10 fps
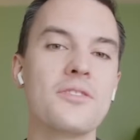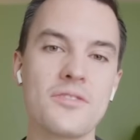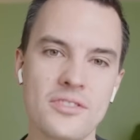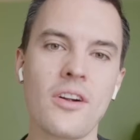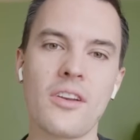you
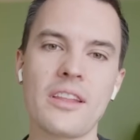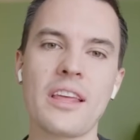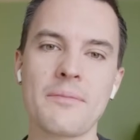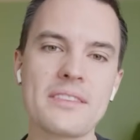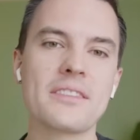started
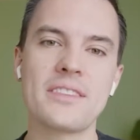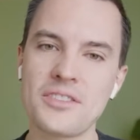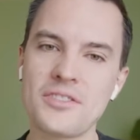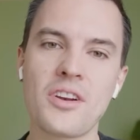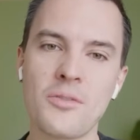
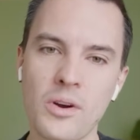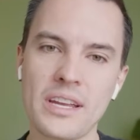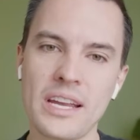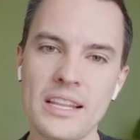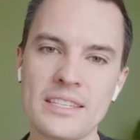
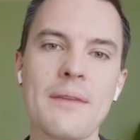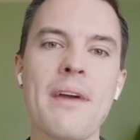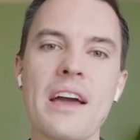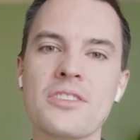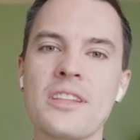working on this, I
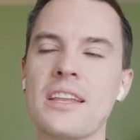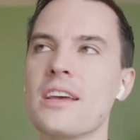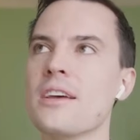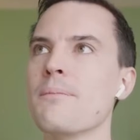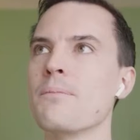imagine that,
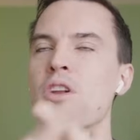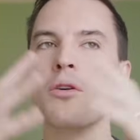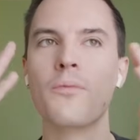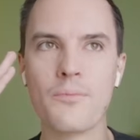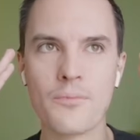
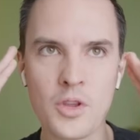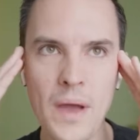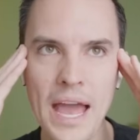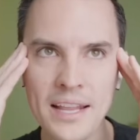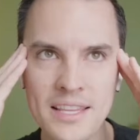you
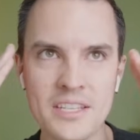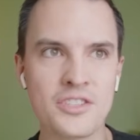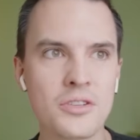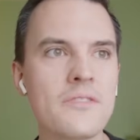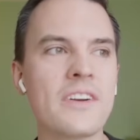had this
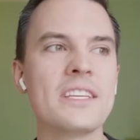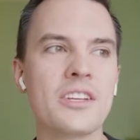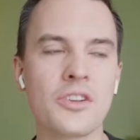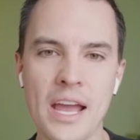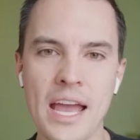intuitive idea
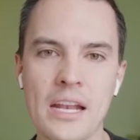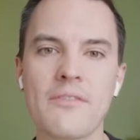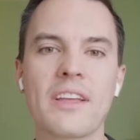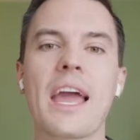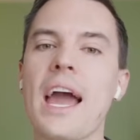in your head
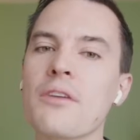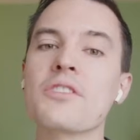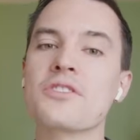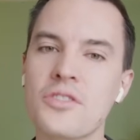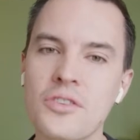of like how
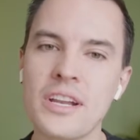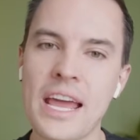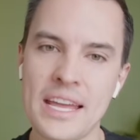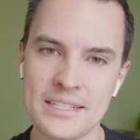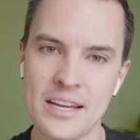this could end